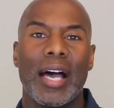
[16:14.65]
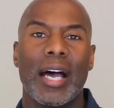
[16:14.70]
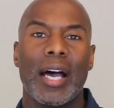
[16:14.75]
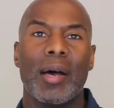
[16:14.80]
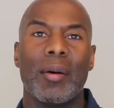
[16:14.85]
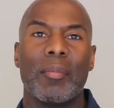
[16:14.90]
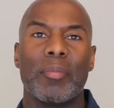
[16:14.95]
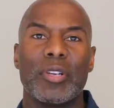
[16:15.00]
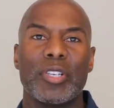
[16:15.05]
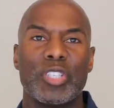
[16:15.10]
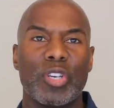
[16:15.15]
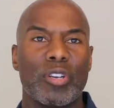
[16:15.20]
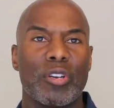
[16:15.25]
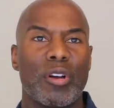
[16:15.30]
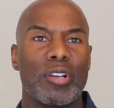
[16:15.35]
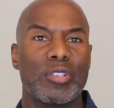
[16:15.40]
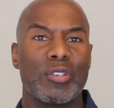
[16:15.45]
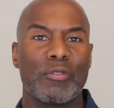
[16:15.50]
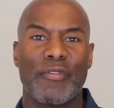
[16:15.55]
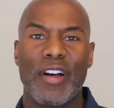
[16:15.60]
But
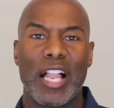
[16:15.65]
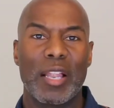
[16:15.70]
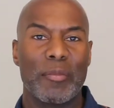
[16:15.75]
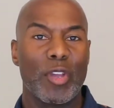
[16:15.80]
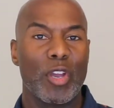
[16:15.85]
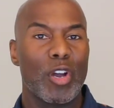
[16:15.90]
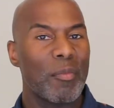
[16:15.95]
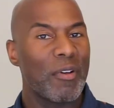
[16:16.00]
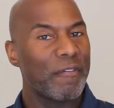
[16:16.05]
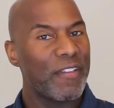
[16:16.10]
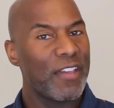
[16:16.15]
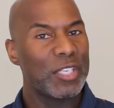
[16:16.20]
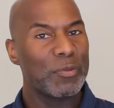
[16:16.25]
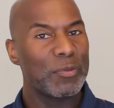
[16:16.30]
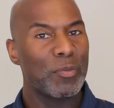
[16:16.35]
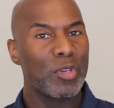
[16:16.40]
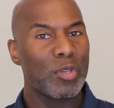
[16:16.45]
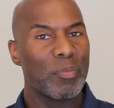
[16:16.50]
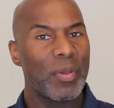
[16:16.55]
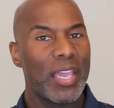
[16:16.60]
you can also follow me on my
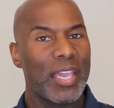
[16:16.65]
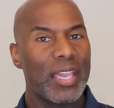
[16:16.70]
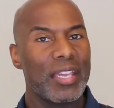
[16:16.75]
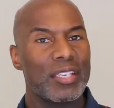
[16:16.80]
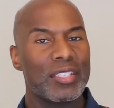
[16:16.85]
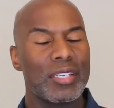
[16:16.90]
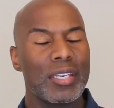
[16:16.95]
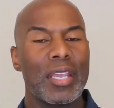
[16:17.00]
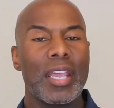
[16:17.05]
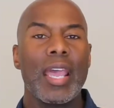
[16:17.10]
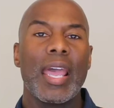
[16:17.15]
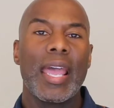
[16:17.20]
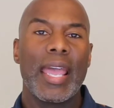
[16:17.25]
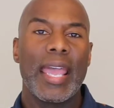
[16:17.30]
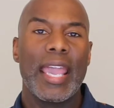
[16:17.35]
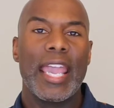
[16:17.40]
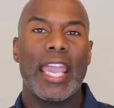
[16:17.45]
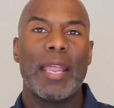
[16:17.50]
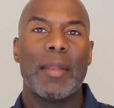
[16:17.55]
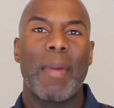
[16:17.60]
Facebook page
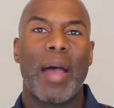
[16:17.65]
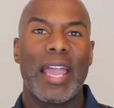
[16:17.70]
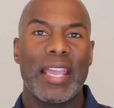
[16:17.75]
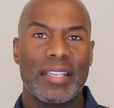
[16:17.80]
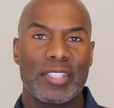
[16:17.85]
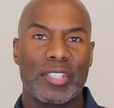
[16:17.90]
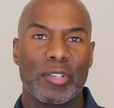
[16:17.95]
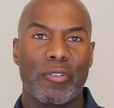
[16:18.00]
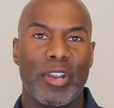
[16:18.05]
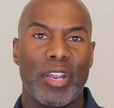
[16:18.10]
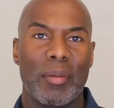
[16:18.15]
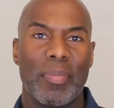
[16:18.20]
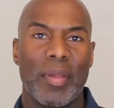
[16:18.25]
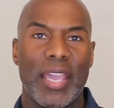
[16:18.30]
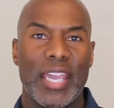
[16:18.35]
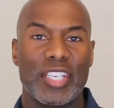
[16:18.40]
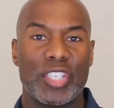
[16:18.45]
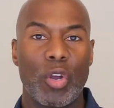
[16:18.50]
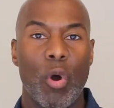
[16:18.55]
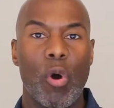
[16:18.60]
and my
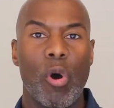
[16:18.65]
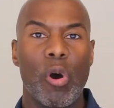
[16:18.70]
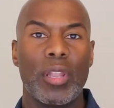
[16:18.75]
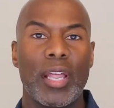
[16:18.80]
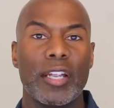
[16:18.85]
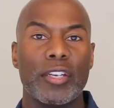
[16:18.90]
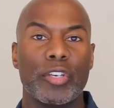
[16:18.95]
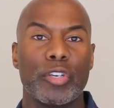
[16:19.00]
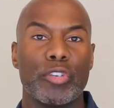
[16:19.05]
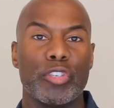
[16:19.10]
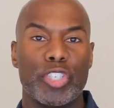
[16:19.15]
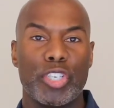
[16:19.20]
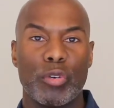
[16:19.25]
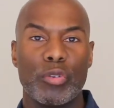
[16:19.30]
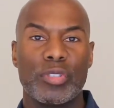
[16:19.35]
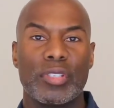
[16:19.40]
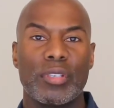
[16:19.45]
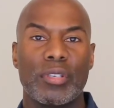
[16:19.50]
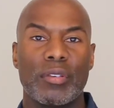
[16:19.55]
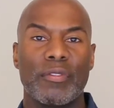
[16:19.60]
Instagram page, all under
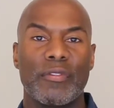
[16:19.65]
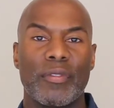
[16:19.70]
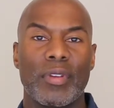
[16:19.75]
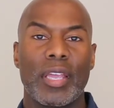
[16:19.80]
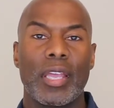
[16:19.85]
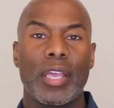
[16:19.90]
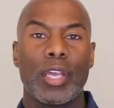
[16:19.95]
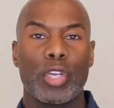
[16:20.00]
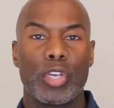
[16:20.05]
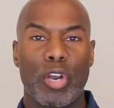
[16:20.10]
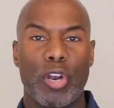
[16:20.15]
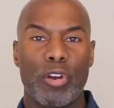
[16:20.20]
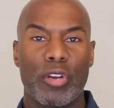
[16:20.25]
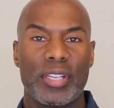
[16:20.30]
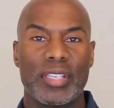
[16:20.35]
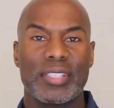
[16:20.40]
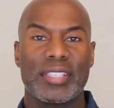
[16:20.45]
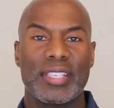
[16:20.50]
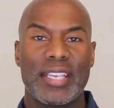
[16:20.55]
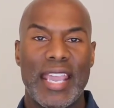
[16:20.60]
Joseph
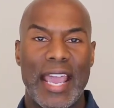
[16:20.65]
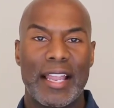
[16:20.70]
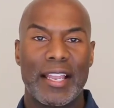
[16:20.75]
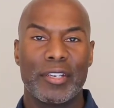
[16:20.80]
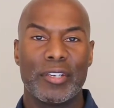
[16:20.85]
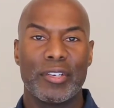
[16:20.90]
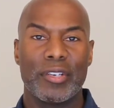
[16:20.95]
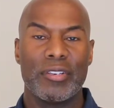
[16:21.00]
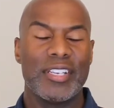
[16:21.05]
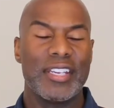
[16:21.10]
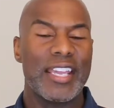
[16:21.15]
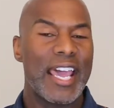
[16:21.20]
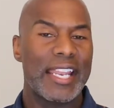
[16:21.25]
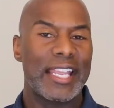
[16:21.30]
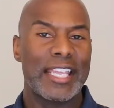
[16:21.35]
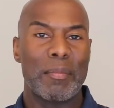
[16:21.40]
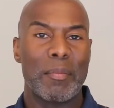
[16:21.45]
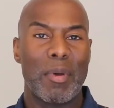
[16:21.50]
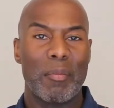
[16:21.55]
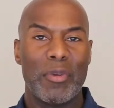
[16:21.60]
Curtis Callender. You
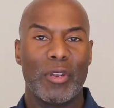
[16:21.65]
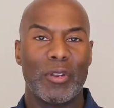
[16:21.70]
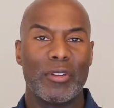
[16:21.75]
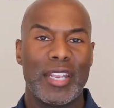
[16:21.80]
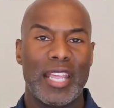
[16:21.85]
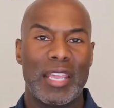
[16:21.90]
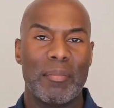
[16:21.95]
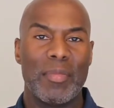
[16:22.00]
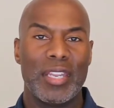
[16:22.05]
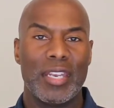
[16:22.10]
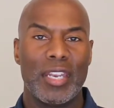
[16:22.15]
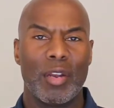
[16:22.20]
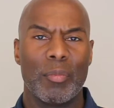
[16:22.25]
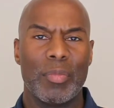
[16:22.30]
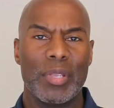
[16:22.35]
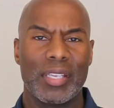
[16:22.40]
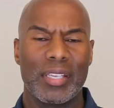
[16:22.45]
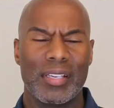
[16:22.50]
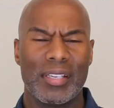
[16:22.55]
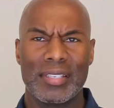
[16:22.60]
got to get my middle name in
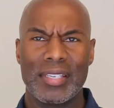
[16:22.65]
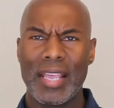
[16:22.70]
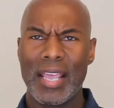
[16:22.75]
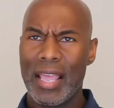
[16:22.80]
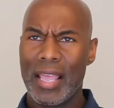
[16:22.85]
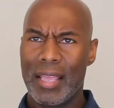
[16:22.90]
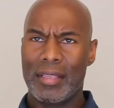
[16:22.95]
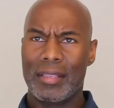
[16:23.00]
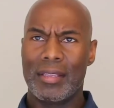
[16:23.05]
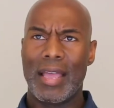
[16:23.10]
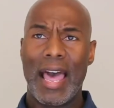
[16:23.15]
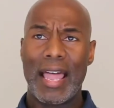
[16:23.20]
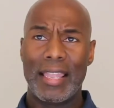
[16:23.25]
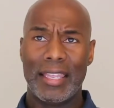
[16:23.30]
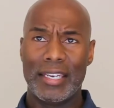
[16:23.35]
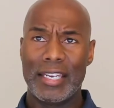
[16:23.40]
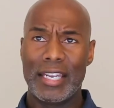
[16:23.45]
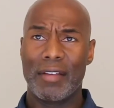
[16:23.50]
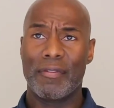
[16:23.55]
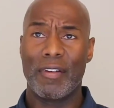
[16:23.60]
there, because
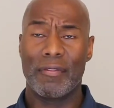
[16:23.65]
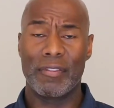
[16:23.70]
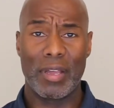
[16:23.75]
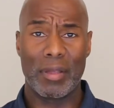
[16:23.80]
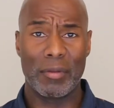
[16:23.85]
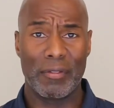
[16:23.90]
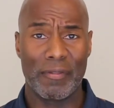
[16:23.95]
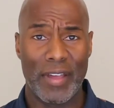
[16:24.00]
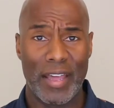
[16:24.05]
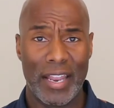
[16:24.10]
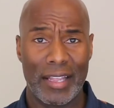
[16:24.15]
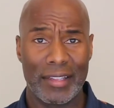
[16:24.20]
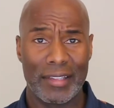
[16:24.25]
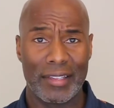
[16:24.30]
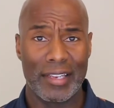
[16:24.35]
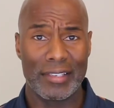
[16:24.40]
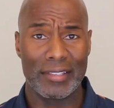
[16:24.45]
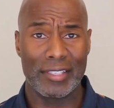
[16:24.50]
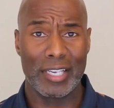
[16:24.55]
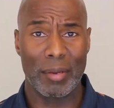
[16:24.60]
oddly enough, I've come to find
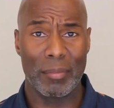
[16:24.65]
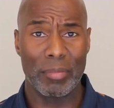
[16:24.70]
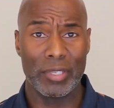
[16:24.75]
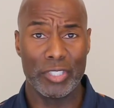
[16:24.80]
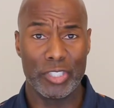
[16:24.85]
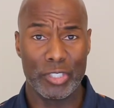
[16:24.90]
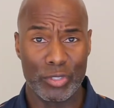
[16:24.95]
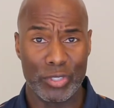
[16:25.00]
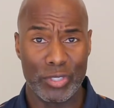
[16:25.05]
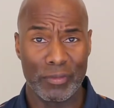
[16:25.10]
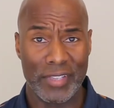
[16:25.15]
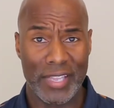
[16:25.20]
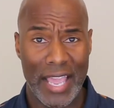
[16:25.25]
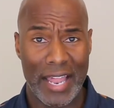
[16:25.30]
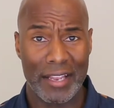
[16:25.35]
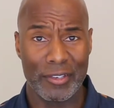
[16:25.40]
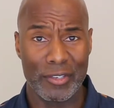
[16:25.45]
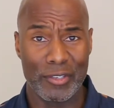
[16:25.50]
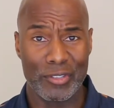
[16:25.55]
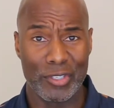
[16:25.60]
out that there's a couple of
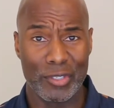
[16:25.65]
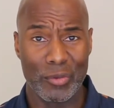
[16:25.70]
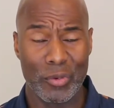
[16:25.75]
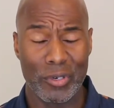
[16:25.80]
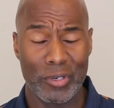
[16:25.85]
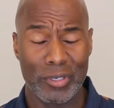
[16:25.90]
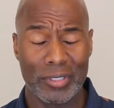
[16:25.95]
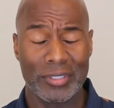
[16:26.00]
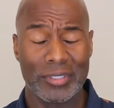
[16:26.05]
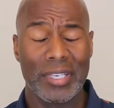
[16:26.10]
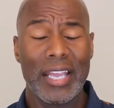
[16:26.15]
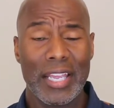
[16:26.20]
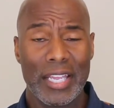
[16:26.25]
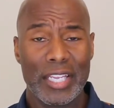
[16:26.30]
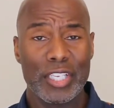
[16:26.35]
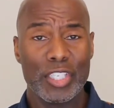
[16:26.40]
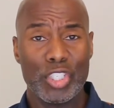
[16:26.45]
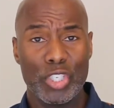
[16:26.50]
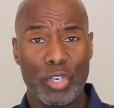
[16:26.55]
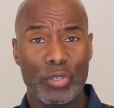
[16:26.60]
Joseph Callenders in the world.
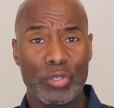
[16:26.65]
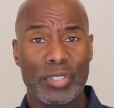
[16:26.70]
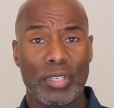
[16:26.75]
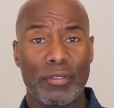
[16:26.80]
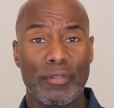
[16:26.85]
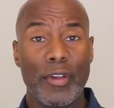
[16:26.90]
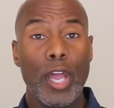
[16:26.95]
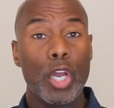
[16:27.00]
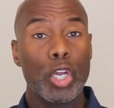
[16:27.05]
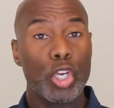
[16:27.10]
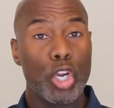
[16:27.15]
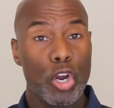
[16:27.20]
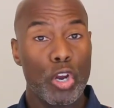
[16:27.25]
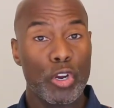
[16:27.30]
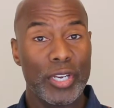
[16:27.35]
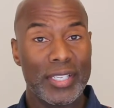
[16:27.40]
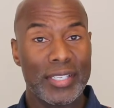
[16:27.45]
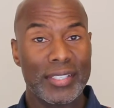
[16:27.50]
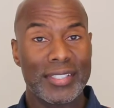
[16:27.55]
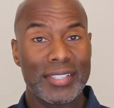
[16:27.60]
Joseph
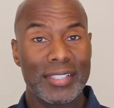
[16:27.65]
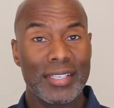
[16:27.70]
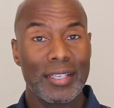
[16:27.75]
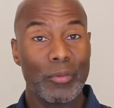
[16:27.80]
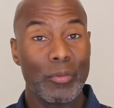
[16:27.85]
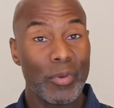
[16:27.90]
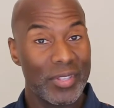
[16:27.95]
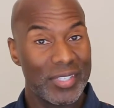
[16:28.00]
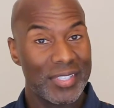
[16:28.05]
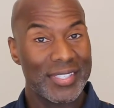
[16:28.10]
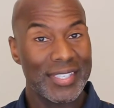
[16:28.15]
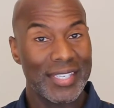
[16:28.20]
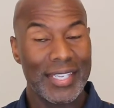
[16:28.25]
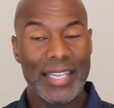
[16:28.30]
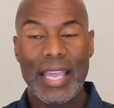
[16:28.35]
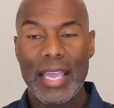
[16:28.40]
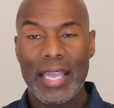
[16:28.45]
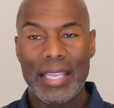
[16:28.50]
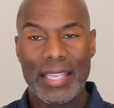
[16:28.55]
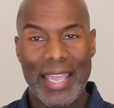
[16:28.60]
Curtis with a
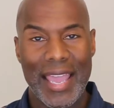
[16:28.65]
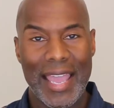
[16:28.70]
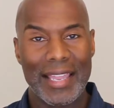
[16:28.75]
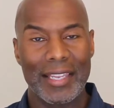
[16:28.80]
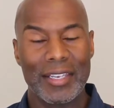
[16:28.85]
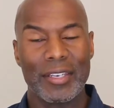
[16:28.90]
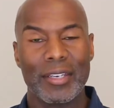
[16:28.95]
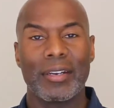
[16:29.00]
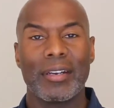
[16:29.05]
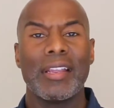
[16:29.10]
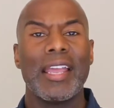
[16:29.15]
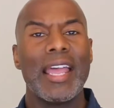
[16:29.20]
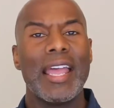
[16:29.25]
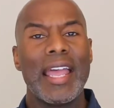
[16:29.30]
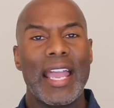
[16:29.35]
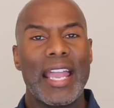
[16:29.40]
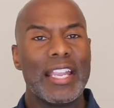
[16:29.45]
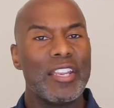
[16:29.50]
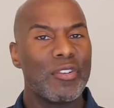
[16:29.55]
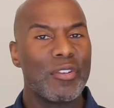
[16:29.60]
C, Callender.
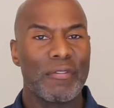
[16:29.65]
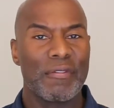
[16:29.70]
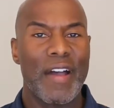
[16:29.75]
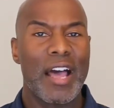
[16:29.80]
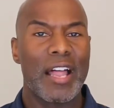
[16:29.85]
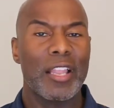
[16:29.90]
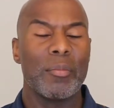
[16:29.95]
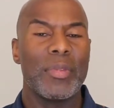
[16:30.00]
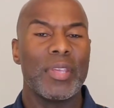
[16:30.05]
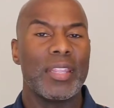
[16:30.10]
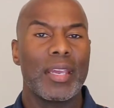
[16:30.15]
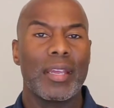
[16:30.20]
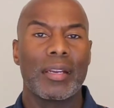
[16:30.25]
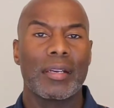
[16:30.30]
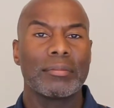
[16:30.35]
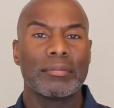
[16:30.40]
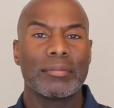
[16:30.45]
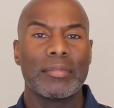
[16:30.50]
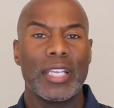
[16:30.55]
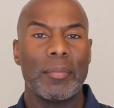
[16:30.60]
And you can follow me
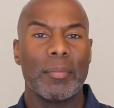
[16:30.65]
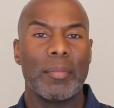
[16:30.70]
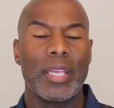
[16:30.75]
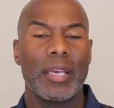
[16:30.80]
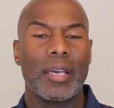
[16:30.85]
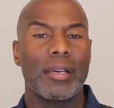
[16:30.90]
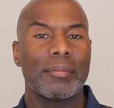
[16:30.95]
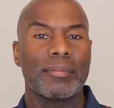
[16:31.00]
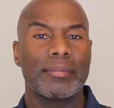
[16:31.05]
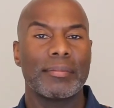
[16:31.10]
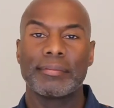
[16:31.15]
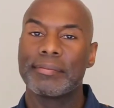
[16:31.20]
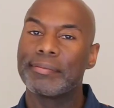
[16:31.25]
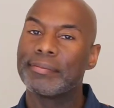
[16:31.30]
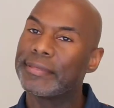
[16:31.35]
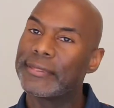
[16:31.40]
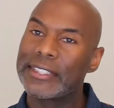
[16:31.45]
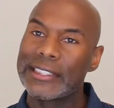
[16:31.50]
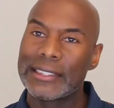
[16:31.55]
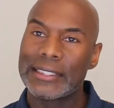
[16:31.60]
there. Hit me up.